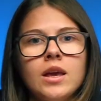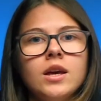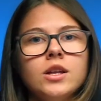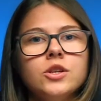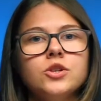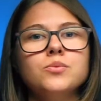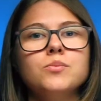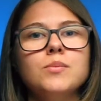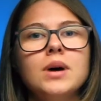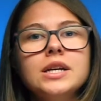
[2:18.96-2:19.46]

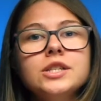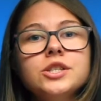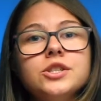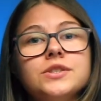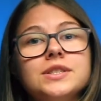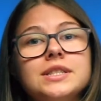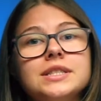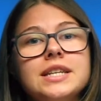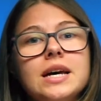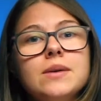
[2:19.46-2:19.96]
To measure
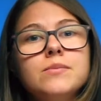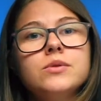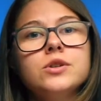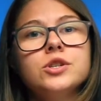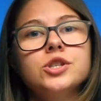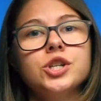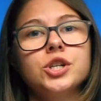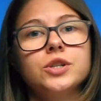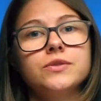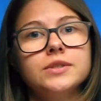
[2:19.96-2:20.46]
the
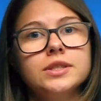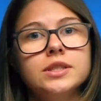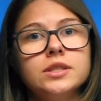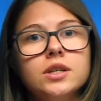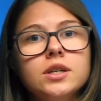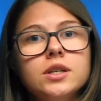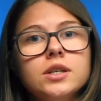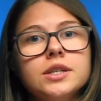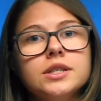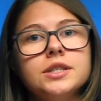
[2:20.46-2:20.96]
temperature of the
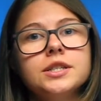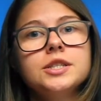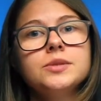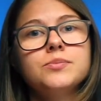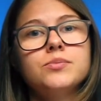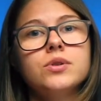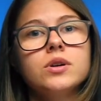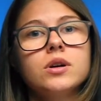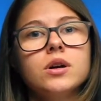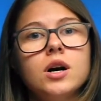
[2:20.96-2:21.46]
dog, it
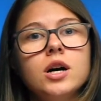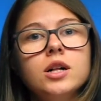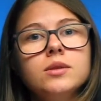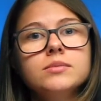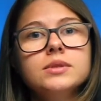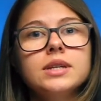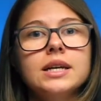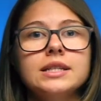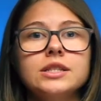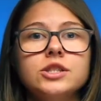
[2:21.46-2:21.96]
is
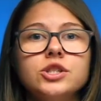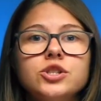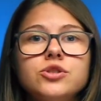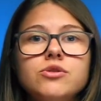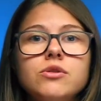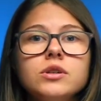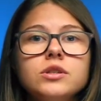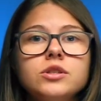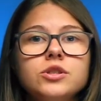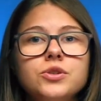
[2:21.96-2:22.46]
pre-combed and
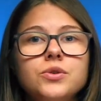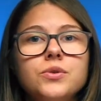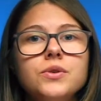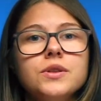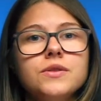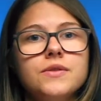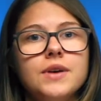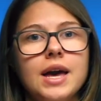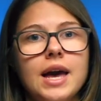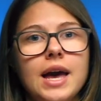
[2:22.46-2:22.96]
stroked
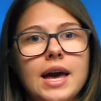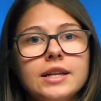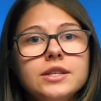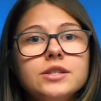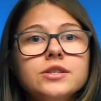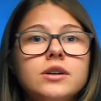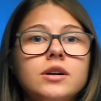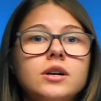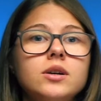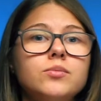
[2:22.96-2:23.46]
during the
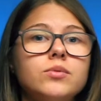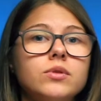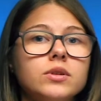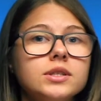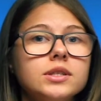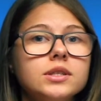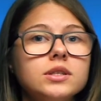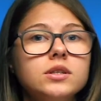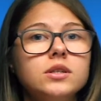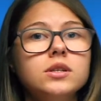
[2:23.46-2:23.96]
entire
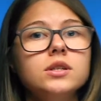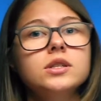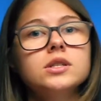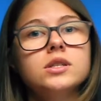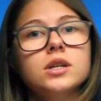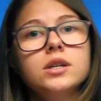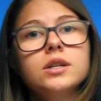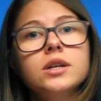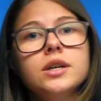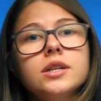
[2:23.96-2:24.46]
procedure,
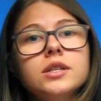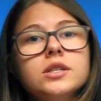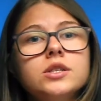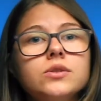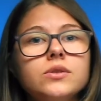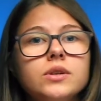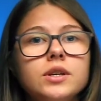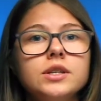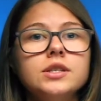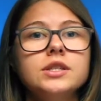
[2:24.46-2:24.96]
talking
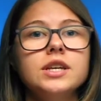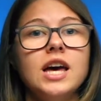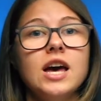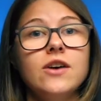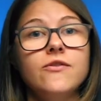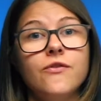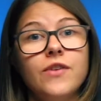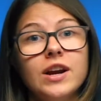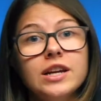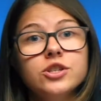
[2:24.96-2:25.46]
to it
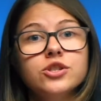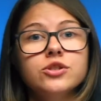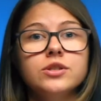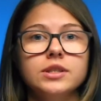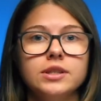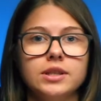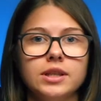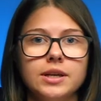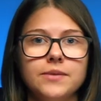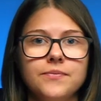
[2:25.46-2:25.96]

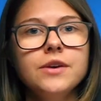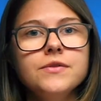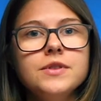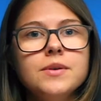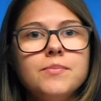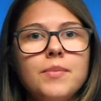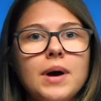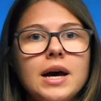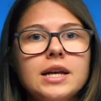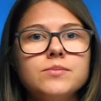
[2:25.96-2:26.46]
affectionately. If
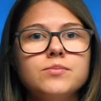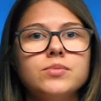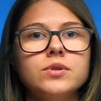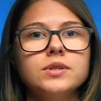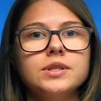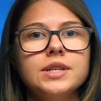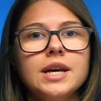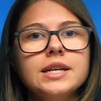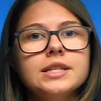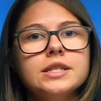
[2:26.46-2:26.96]
the pet
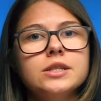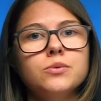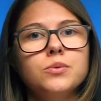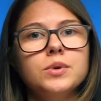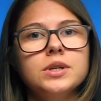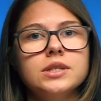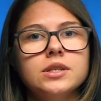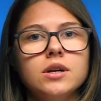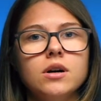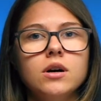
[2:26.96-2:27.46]
protests
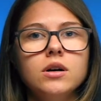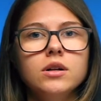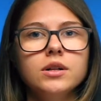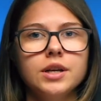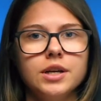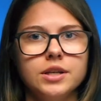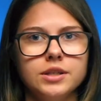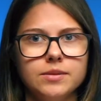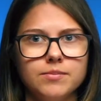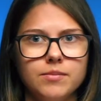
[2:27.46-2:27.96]
with all
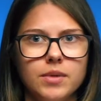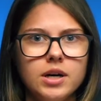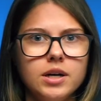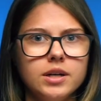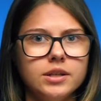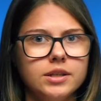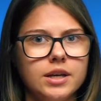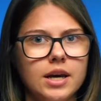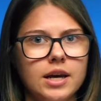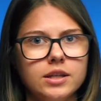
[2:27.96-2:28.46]
his
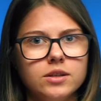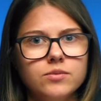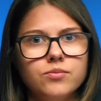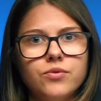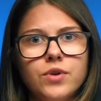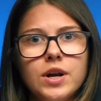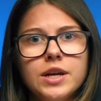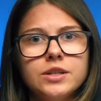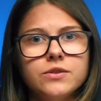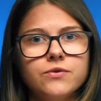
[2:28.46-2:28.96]
might and
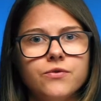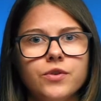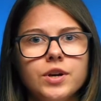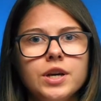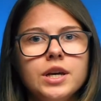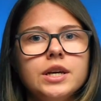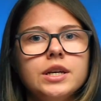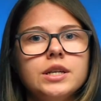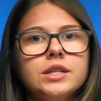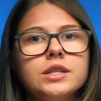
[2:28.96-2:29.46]
breaks
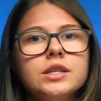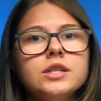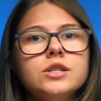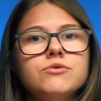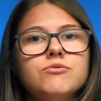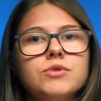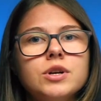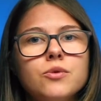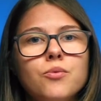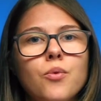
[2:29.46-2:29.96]
free, it
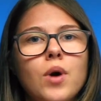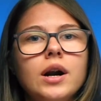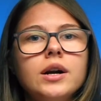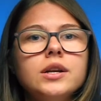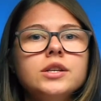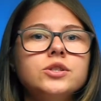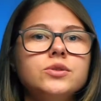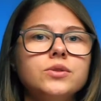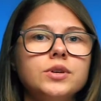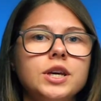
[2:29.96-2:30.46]
is
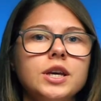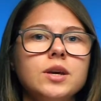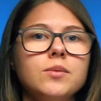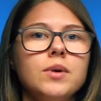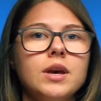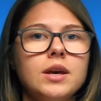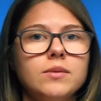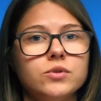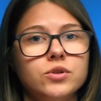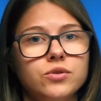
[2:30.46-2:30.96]
required to keep
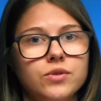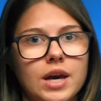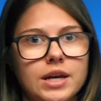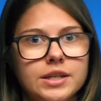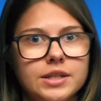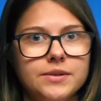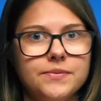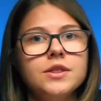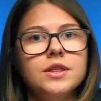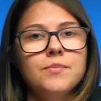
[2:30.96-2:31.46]
him
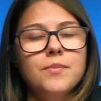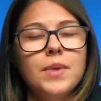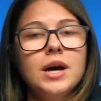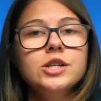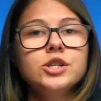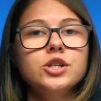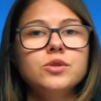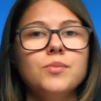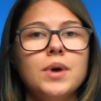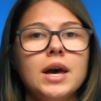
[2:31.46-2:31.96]
together. The
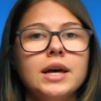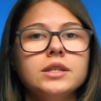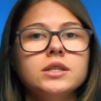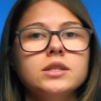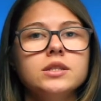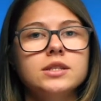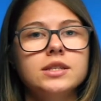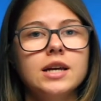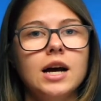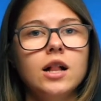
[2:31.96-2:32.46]
measurement
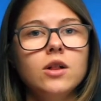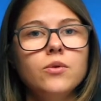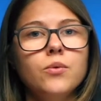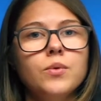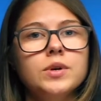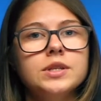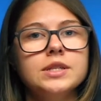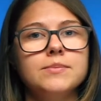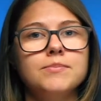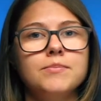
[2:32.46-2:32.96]
itself
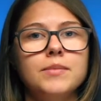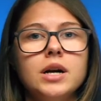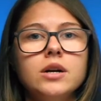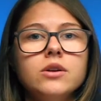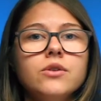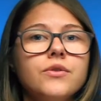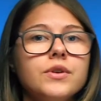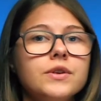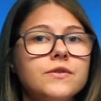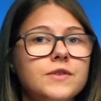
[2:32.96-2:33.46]
with a
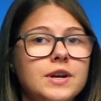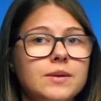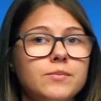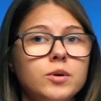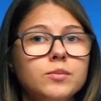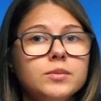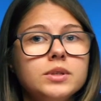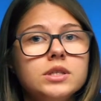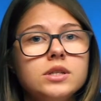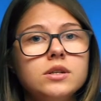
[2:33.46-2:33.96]
mercury
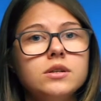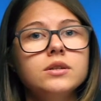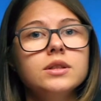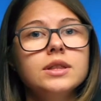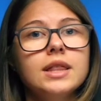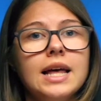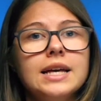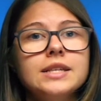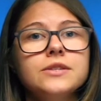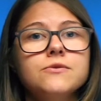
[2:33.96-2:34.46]
thermometer
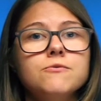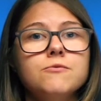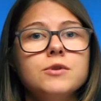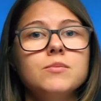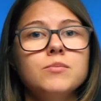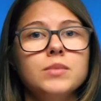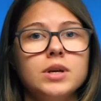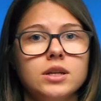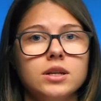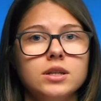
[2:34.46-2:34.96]
lasts
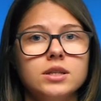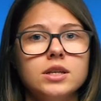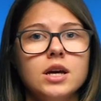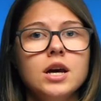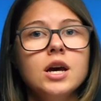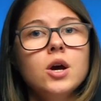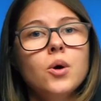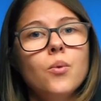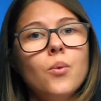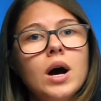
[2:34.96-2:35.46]
3 minutes,
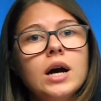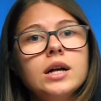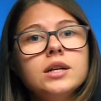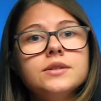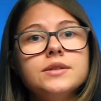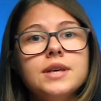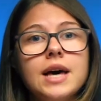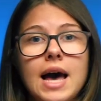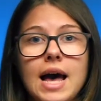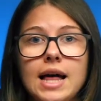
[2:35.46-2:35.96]

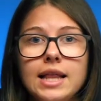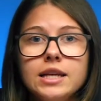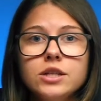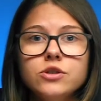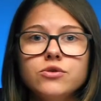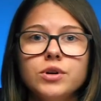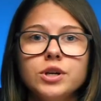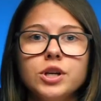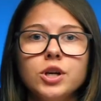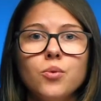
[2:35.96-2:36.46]
while the
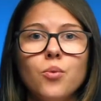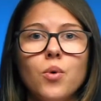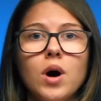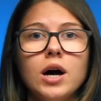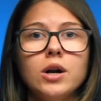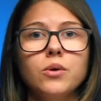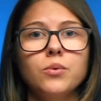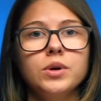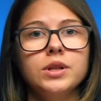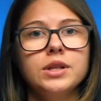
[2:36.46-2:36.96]
electronic
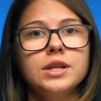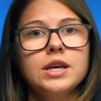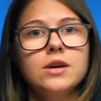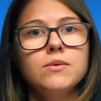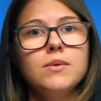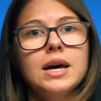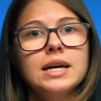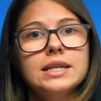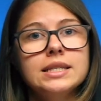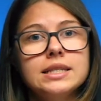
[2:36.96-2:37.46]
one will
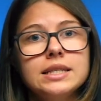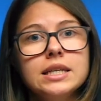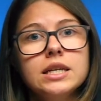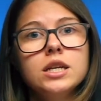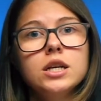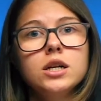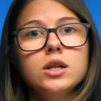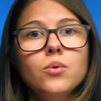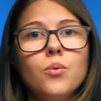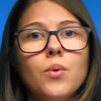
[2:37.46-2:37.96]
give a
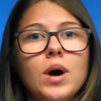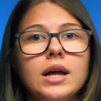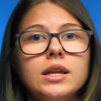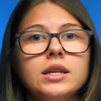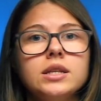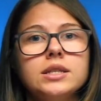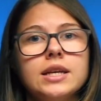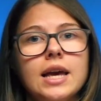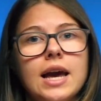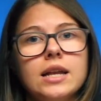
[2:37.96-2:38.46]
signal when
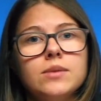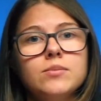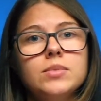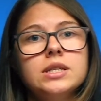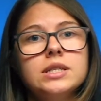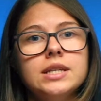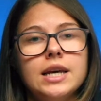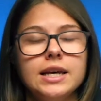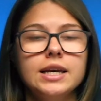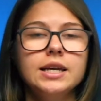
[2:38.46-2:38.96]
it can
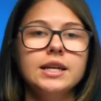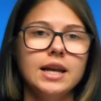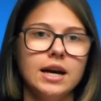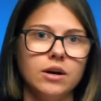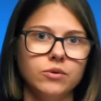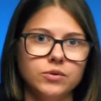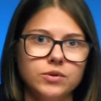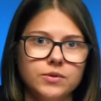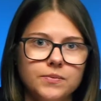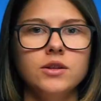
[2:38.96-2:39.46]
be taken
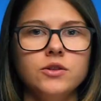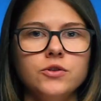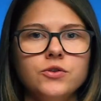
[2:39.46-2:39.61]
out.